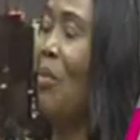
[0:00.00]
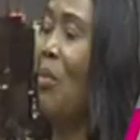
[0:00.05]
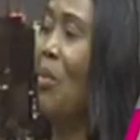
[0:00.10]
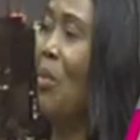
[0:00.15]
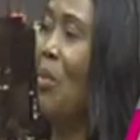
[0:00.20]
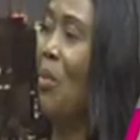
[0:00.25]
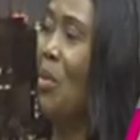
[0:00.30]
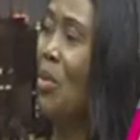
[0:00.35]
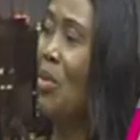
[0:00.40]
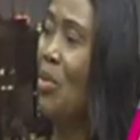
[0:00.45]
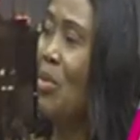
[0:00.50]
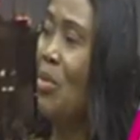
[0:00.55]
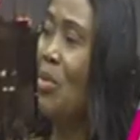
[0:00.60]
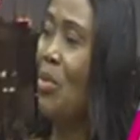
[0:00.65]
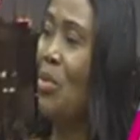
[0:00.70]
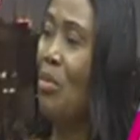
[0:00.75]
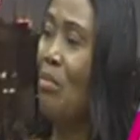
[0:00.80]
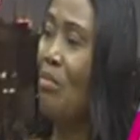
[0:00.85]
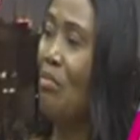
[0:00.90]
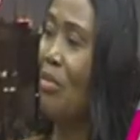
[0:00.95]
We want to
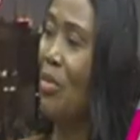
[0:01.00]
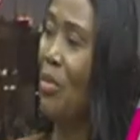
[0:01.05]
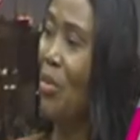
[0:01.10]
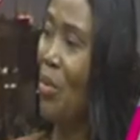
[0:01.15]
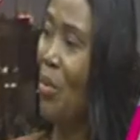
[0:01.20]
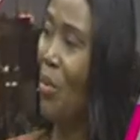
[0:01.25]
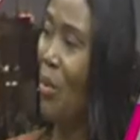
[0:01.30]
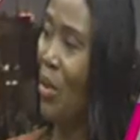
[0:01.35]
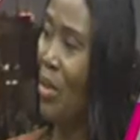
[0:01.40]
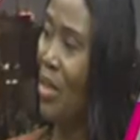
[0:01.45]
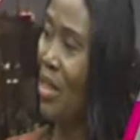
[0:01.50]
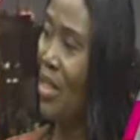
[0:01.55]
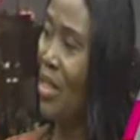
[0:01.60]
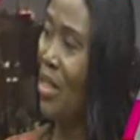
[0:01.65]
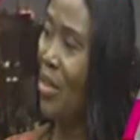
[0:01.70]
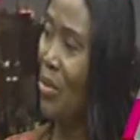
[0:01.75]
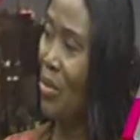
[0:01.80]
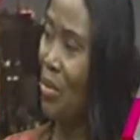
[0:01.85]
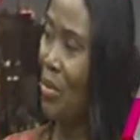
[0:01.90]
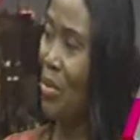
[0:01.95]
know what they
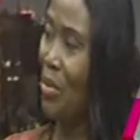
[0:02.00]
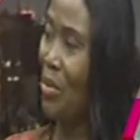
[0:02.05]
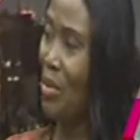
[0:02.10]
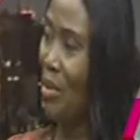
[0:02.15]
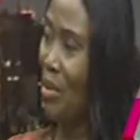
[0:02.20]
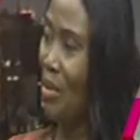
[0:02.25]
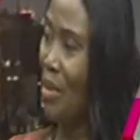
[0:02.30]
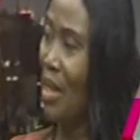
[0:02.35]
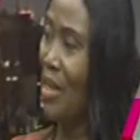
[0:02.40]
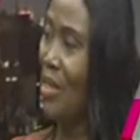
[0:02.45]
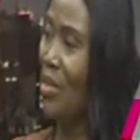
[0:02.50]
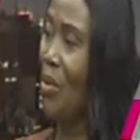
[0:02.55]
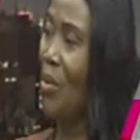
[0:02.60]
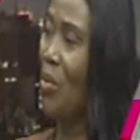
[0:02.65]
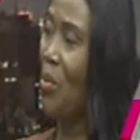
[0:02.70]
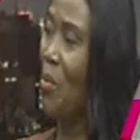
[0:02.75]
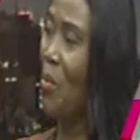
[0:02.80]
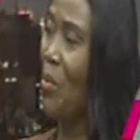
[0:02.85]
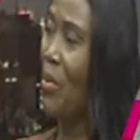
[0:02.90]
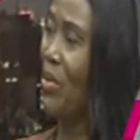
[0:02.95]
do as
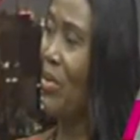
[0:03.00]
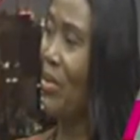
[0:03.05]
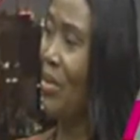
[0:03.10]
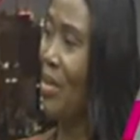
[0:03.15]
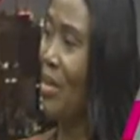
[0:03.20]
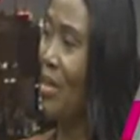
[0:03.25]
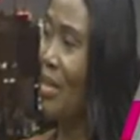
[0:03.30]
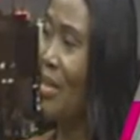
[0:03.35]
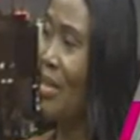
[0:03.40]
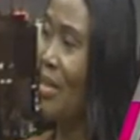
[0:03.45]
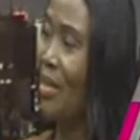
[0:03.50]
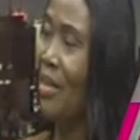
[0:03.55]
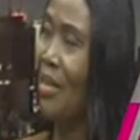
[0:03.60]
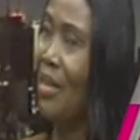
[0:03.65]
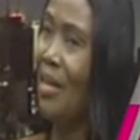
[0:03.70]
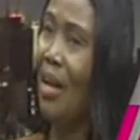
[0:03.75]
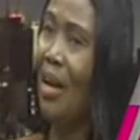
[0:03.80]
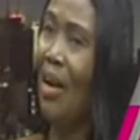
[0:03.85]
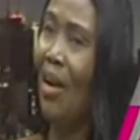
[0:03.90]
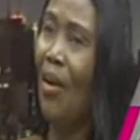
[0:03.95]

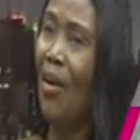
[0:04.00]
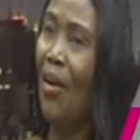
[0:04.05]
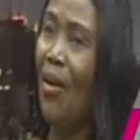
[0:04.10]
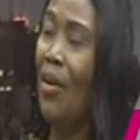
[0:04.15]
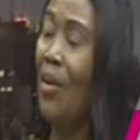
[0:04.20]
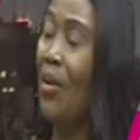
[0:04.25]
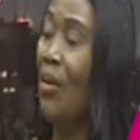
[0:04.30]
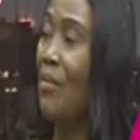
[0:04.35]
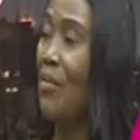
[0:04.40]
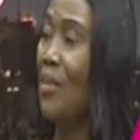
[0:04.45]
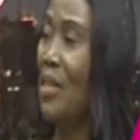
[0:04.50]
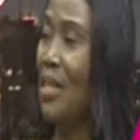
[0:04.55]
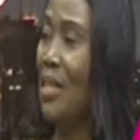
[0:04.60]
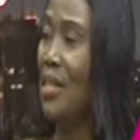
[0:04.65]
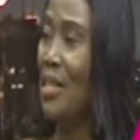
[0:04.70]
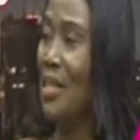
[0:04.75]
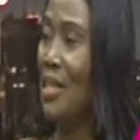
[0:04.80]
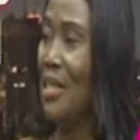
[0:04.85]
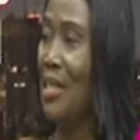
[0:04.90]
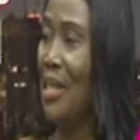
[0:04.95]
occupation. All of
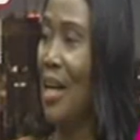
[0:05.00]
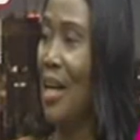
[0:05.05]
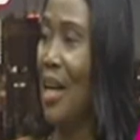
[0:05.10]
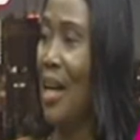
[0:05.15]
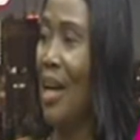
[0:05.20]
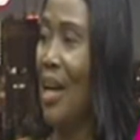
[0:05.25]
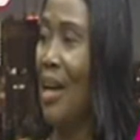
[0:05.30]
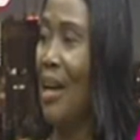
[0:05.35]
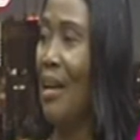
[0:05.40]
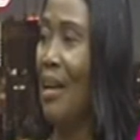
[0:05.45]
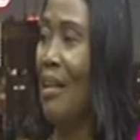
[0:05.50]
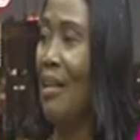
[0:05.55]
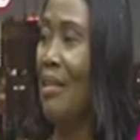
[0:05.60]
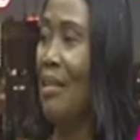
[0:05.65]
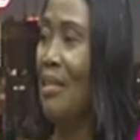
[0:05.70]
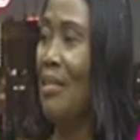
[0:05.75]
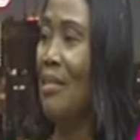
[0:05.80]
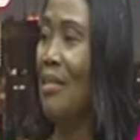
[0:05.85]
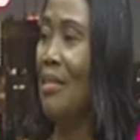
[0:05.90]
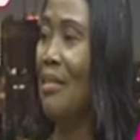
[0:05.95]
these are
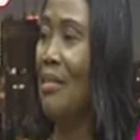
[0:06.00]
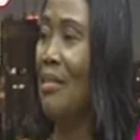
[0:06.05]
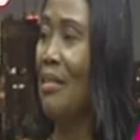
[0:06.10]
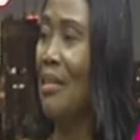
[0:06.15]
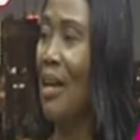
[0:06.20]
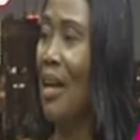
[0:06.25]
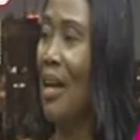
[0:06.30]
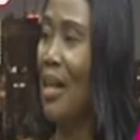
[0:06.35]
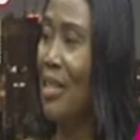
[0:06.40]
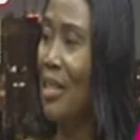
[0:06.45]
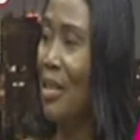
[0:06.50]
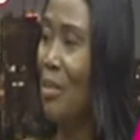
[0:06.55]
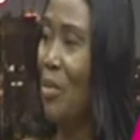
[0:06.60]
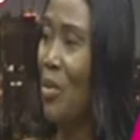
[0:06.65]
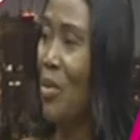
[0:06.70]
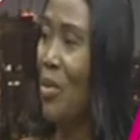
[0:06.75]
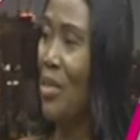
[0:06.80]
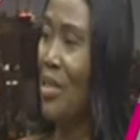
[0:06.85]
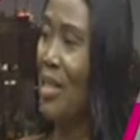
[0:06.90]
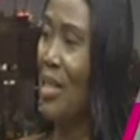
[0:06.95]

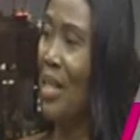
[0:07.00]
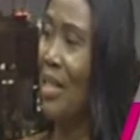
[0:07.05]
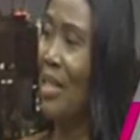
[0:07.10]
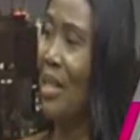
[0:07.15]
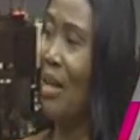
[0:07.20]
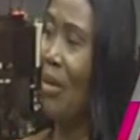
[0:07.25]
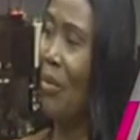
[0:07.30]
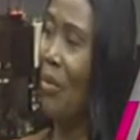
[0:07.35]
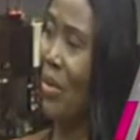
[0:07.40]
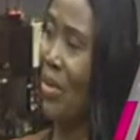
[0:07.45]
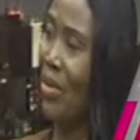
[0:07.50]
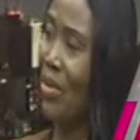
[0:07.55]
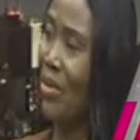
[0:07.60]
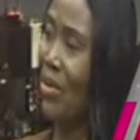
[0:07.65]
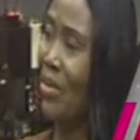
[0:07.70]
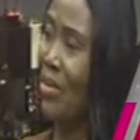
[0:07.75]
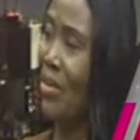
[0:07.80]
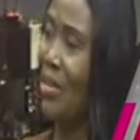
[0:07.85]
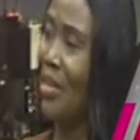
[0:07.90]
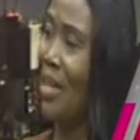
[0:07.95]
attributes that our
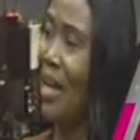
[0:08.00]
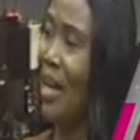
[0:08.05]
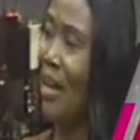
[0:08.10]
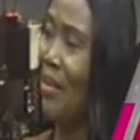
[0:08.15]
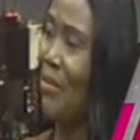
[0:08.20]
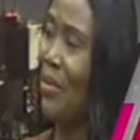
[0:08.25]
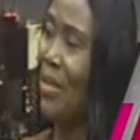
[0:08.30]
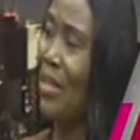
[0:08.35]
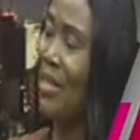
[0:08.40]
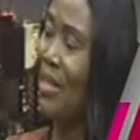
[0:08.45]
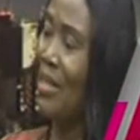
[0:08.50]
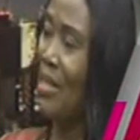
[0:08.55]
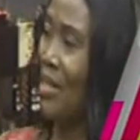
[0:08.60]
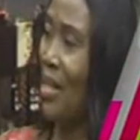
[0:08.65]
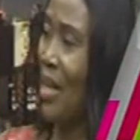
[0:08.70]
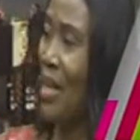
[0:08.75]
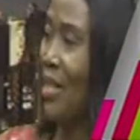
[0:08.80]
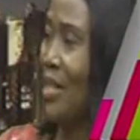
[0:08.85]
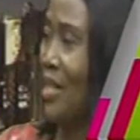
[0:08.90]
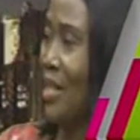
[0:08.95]
questions have been
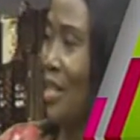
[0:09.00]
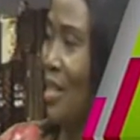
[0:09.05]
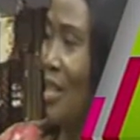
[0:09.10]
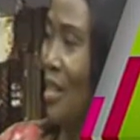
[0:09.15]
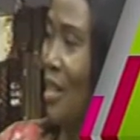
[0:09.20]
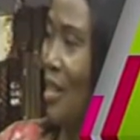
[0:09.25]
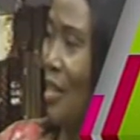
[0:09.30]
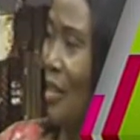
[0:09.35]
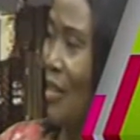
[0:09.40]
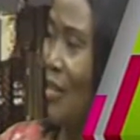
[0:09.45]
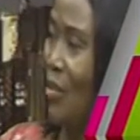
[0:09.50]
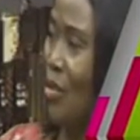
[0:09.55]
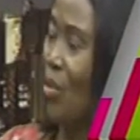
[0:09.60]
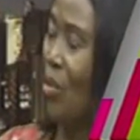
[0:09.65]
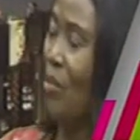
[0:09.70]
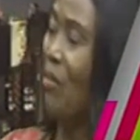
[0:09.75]
designed to